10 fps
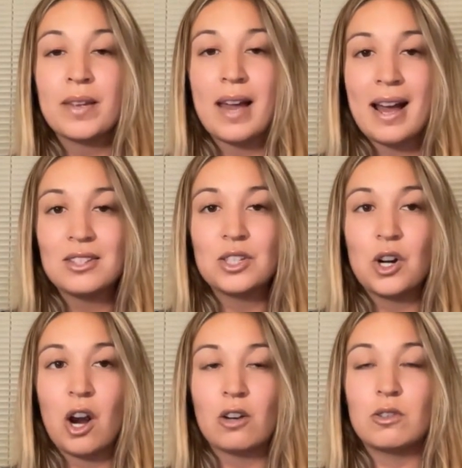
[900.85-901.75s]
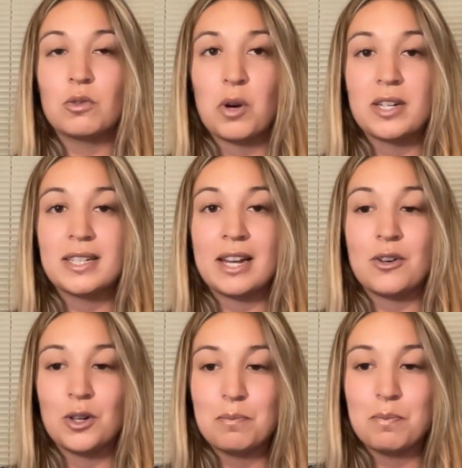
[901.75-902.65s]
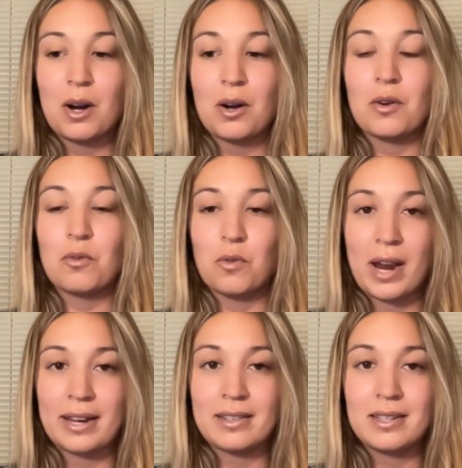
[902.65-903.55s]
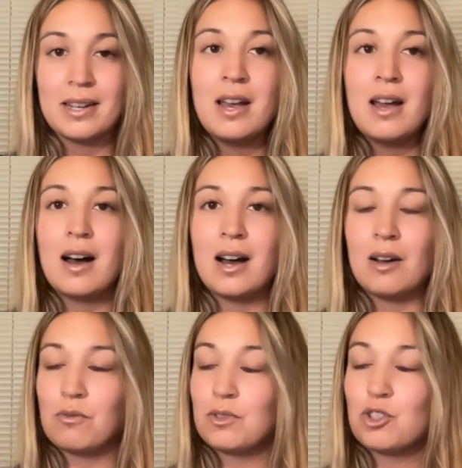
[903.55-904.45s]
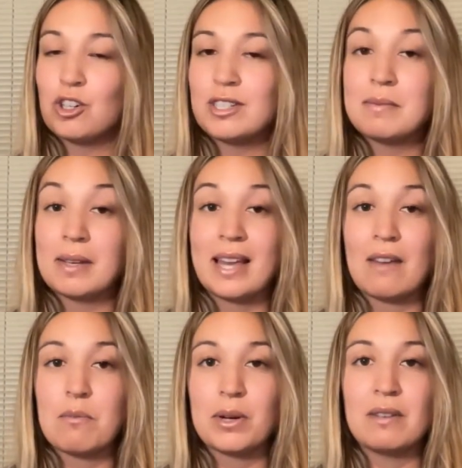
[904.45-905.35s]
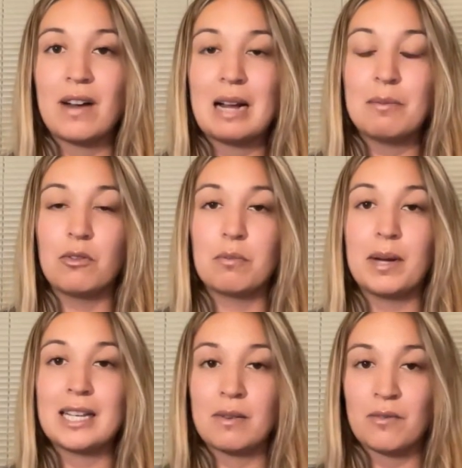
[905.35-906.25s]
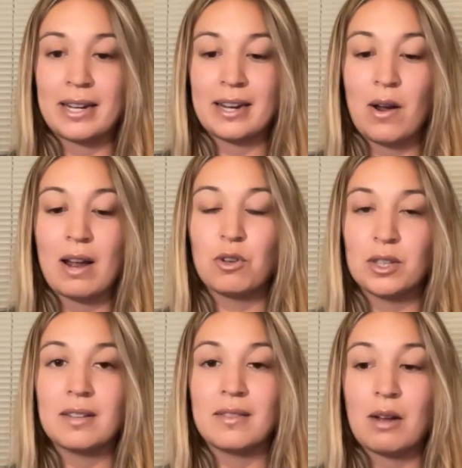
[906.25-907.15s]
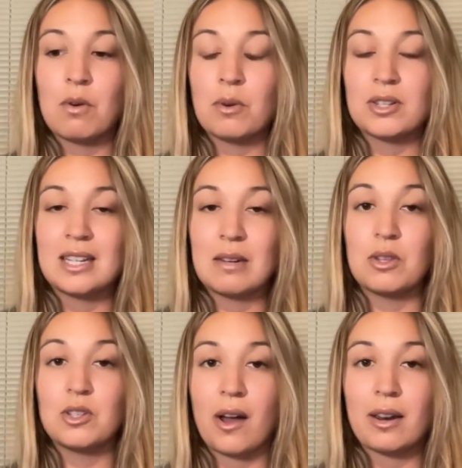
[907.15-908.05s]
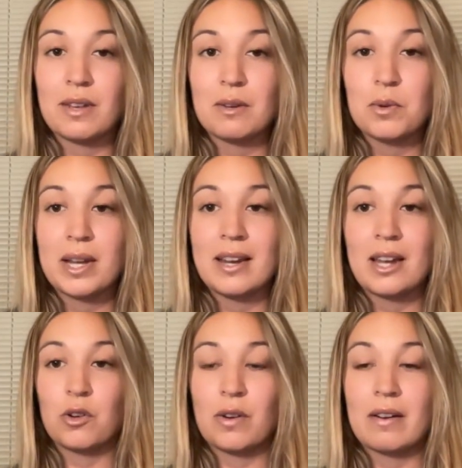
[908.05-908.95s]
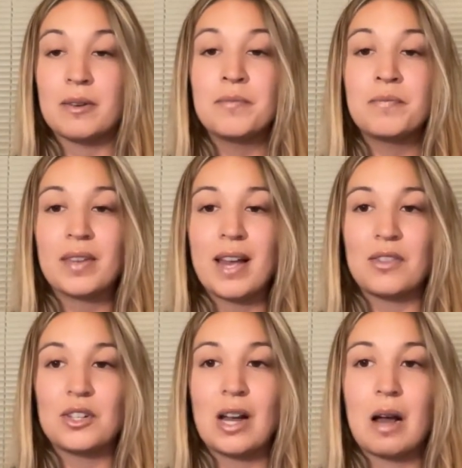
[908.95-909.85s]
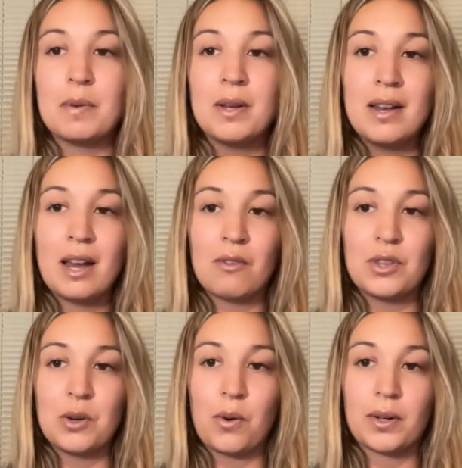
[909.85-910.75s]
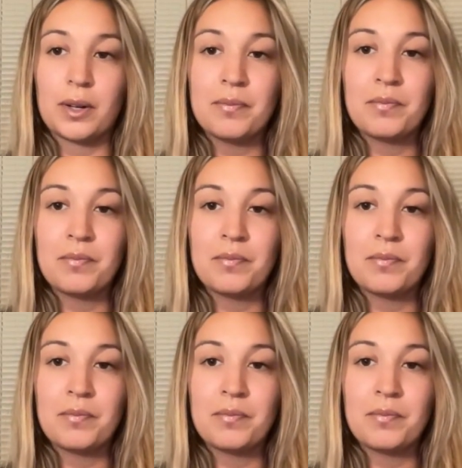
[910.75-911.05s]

as the Cardinals work to get Nootbaar right. Sure seems like they have a pretty viable replacement right now. I really like what we're seeing with Donovan, Wynn, and Herrera at the top of the order.